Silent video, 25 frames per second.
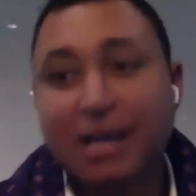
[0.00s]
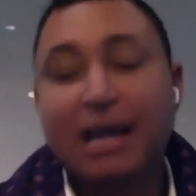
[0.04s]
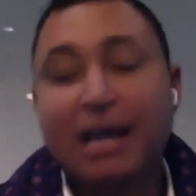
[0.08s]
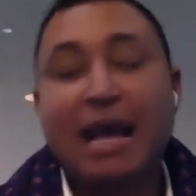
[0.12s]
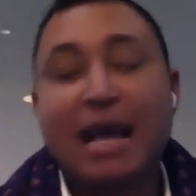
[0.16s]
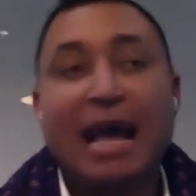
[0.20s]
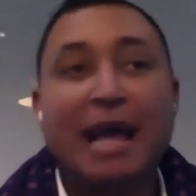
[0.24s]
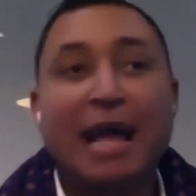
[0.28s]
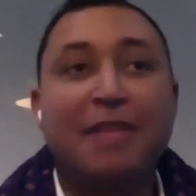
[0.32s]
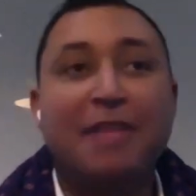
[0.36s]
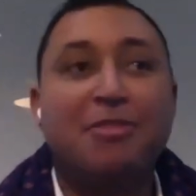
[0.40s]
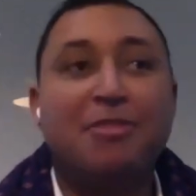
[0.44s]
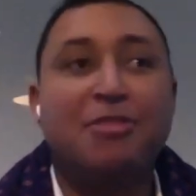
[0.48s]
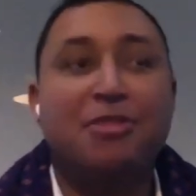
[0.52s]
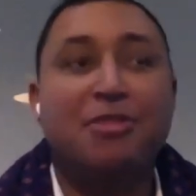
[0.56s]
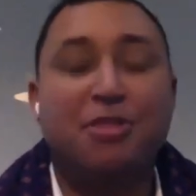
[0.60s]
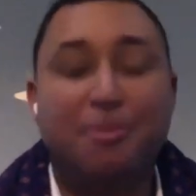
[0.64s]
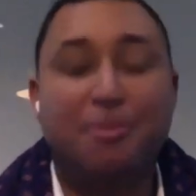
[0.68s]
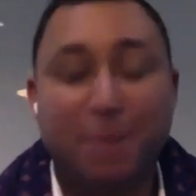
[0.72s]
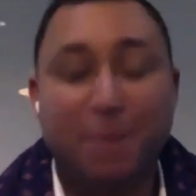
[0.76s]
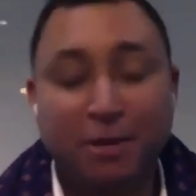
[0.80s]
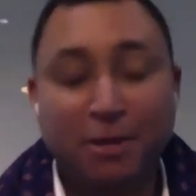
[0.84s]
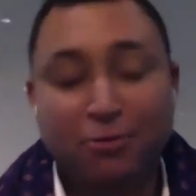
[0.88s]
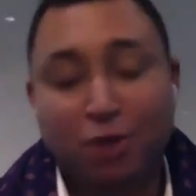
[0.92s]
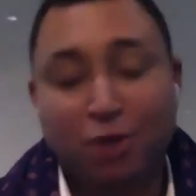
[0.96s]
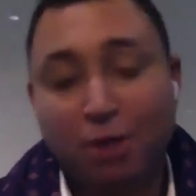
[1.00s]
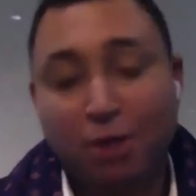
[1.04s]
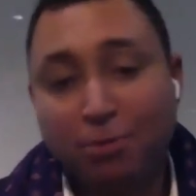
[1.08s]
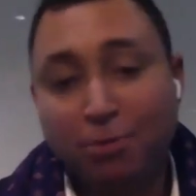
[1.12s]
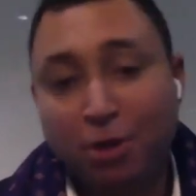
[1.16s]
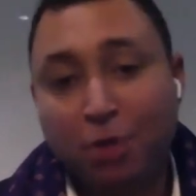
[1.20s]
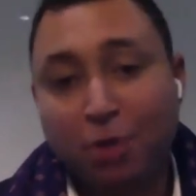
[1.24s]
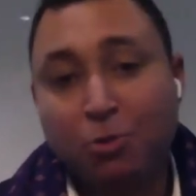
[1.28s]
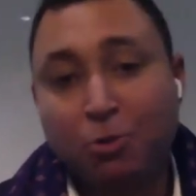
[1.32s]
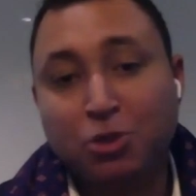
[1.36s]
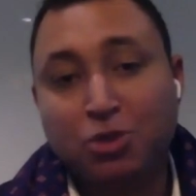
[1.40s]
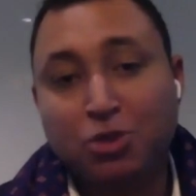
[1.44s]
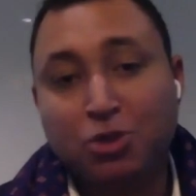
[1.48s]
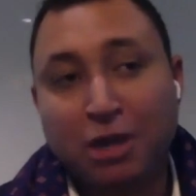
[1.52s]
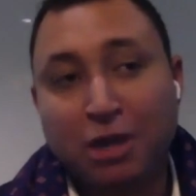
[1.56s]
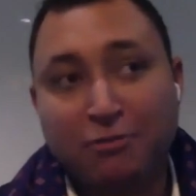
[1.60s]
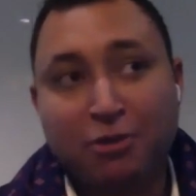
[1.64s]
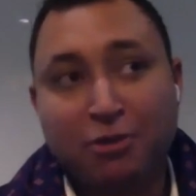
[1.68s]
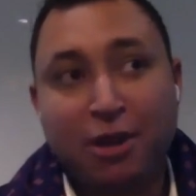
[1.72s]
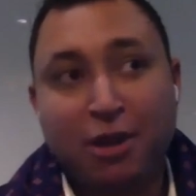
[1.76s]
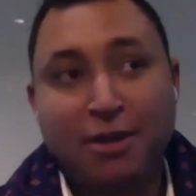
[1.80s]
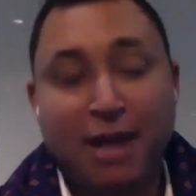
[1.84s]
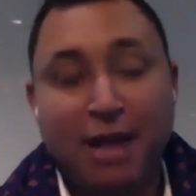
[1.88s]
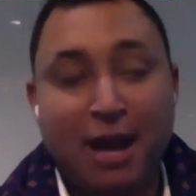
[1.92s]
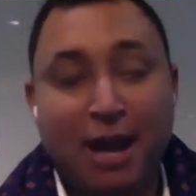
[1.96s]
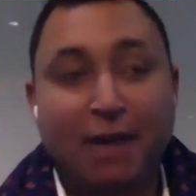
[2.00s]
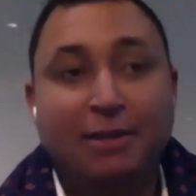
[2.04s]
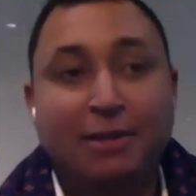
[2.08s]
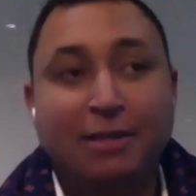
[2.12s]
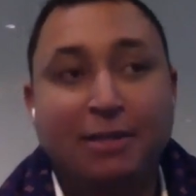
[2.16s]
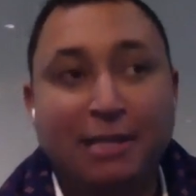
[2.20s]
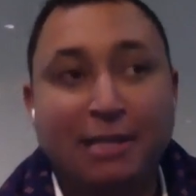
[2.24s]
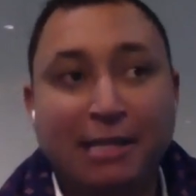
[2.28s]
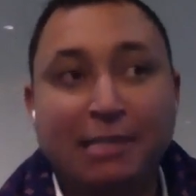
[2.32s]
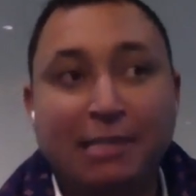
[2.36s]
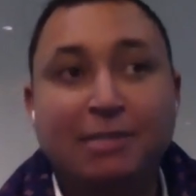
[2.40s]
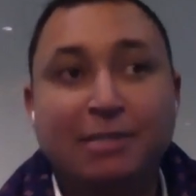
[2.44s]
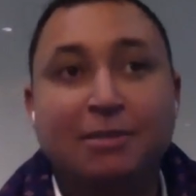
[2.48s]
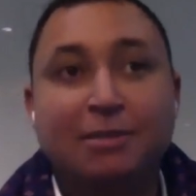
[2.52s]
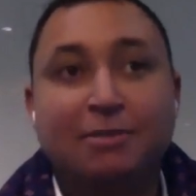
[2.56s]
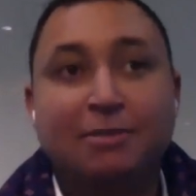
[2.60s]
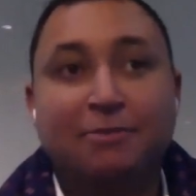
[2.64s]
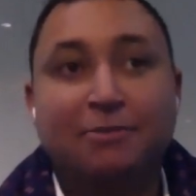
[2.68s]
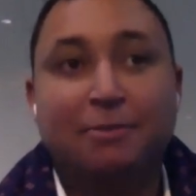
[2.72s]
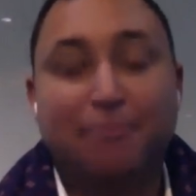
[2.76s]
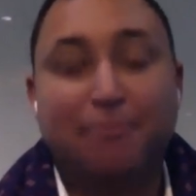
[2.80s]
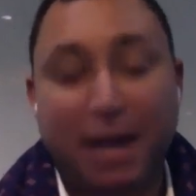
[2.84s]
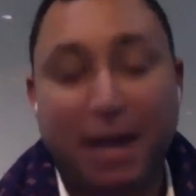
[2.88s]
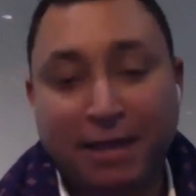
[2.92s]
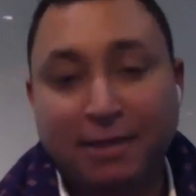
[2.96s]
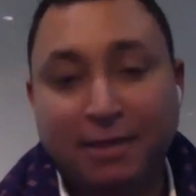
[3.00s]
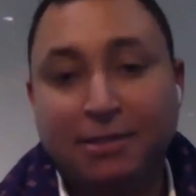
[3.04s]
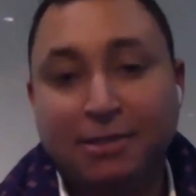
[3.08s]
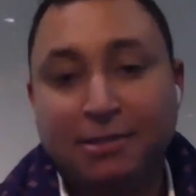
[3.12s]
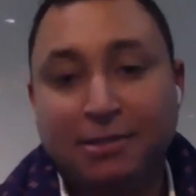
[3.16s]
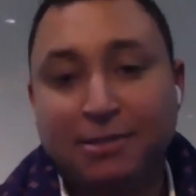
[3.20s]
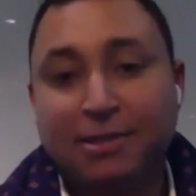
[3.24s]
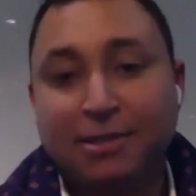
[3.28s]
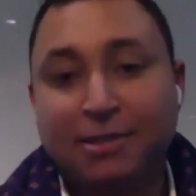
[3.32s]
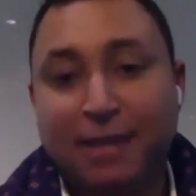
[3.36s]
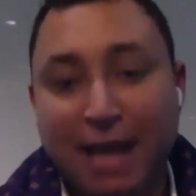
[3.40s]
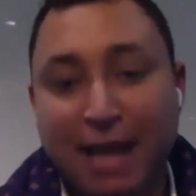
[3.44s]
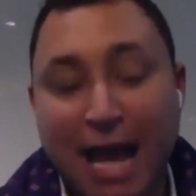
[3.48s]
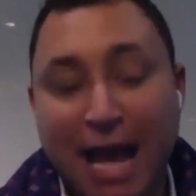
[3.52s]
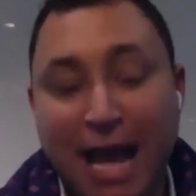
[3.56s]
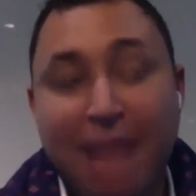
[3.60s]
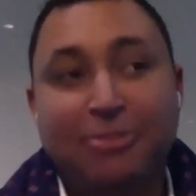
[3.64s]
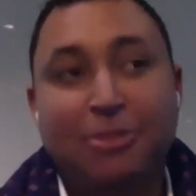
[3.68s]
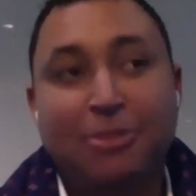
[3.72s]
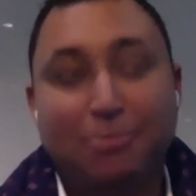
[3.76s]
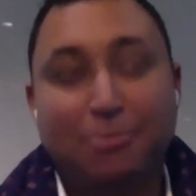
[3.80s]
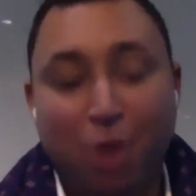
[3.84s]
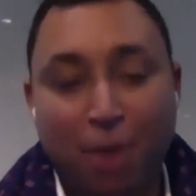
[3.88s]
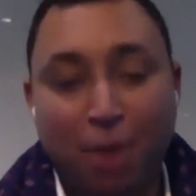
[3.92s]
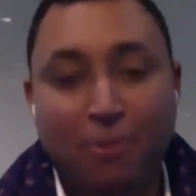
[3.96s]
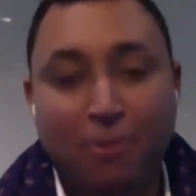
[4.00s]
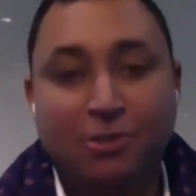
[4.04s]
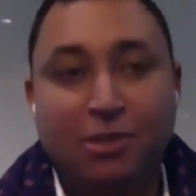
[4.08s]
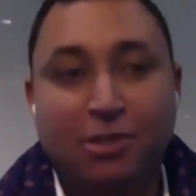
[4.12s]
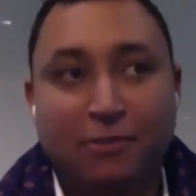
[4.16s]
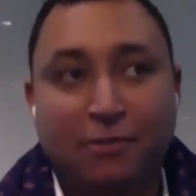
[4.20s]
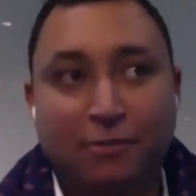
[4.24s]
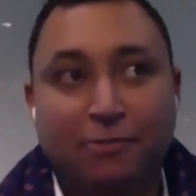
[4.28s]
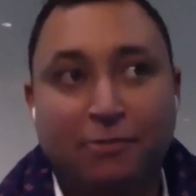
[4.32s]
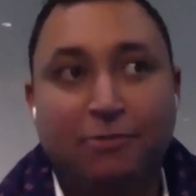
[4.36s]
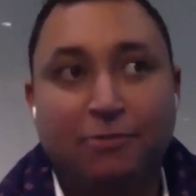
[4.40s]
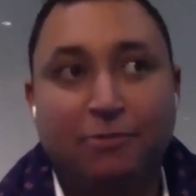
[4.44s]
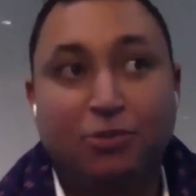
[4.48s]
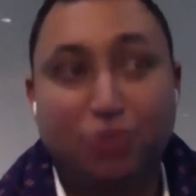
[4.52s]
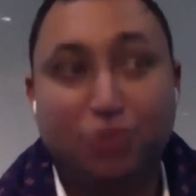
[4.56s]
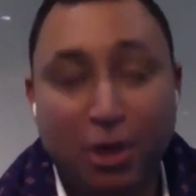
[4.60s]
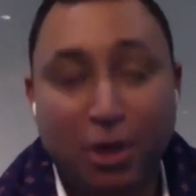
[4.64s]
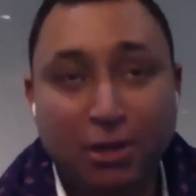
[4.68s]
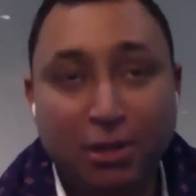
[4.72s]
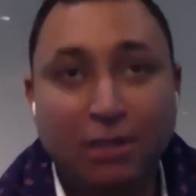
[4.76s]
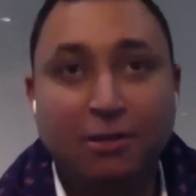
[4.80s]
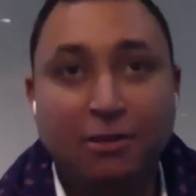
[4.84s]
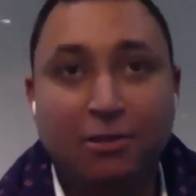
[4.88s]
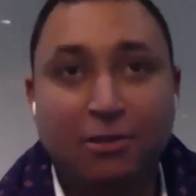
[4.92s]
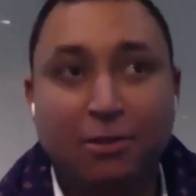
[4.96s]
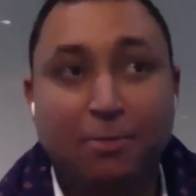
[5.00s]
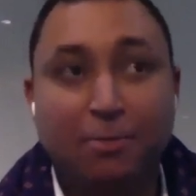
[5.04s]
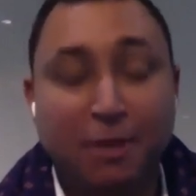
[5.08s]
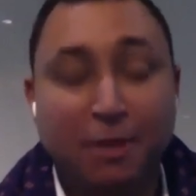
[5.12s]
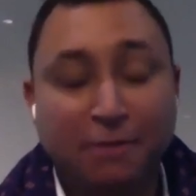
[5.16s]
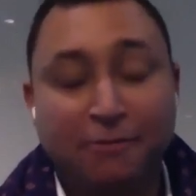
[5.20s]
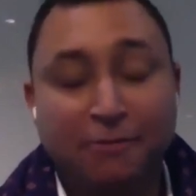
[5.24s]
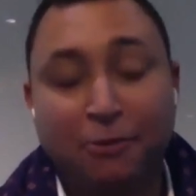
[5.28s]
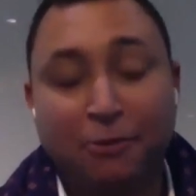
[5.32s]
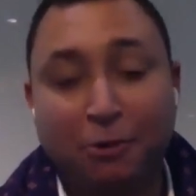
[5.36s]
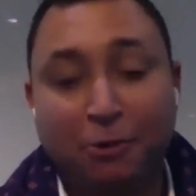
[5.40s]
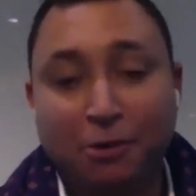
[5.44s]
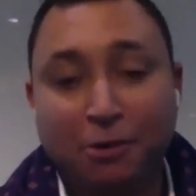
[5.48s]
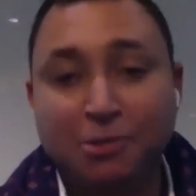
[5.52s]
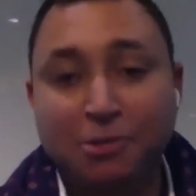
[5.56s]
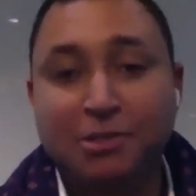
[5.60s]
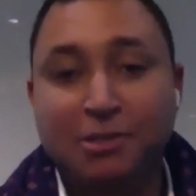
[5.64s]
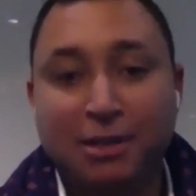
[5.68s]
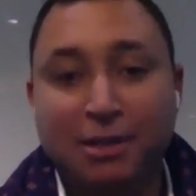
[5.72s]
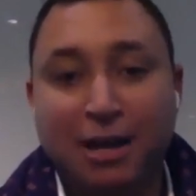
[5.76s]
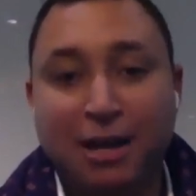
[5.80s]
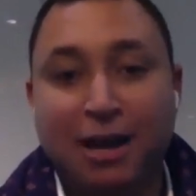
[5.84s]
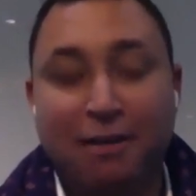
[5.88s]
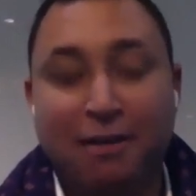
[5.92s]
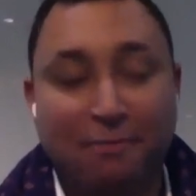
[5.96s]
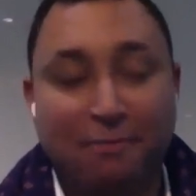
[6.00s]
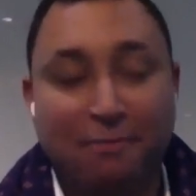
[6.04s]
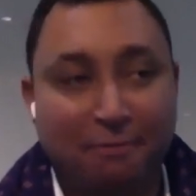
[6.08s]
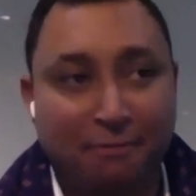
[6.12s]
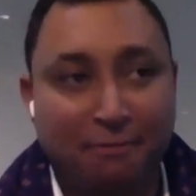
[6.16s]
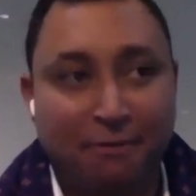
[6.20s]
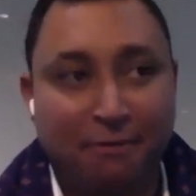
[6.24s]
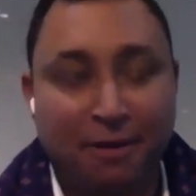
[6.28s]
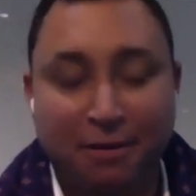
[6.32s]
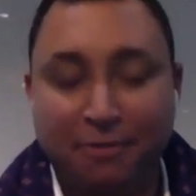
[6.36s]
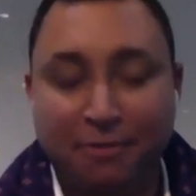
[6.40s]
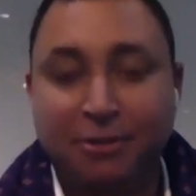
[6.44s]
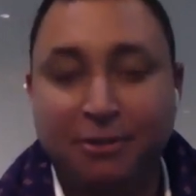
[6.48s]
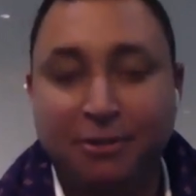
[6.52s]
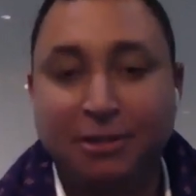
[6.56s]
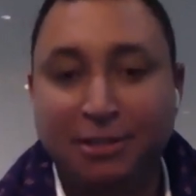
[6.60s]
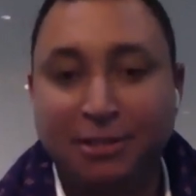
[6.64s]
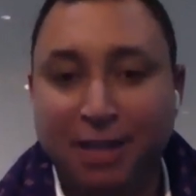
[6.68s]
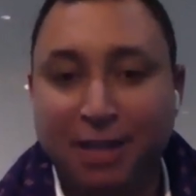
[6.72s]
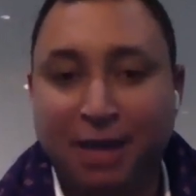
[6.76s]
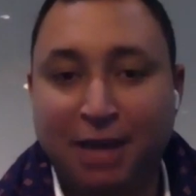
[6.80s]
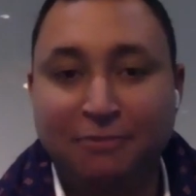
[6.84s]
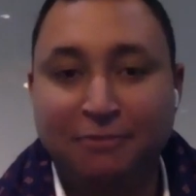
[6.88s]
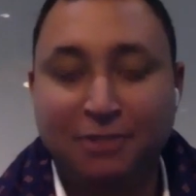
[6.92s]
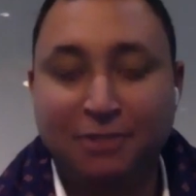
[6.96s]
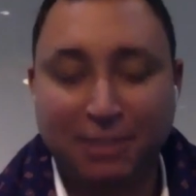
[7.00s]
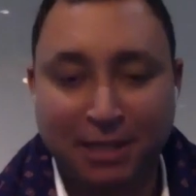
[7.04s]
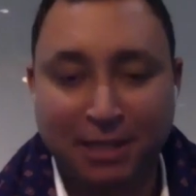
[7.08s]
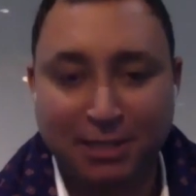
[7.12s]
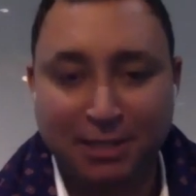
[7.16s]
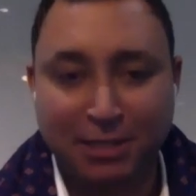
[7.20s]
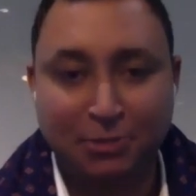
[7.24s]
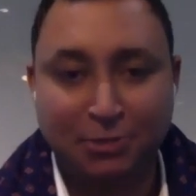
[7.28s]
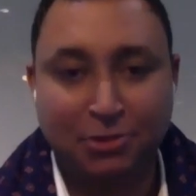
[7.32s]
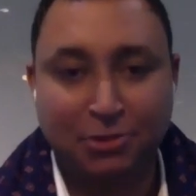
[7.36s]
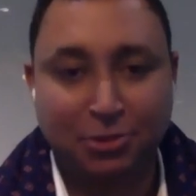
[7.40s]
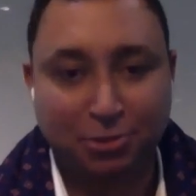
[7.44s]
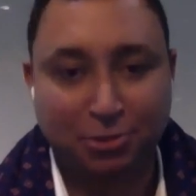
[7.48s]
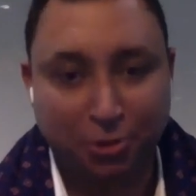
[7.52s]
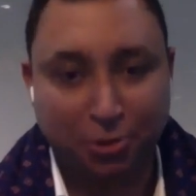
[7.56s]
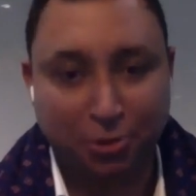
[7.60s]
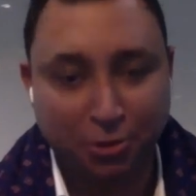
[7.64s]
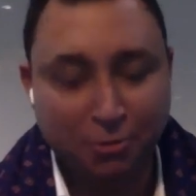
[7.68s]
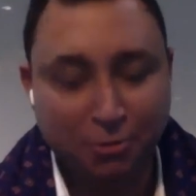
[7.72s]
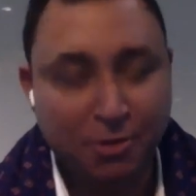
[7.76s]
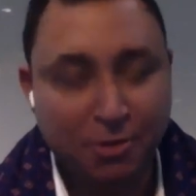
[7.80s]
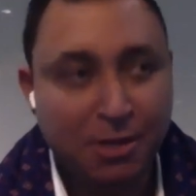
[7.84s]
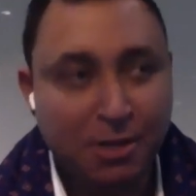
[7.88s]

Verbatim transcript: Yeah. And the big roadblock which we have right now is the banks at the moment. So the, generally the big fours are very, very tough to get deals through.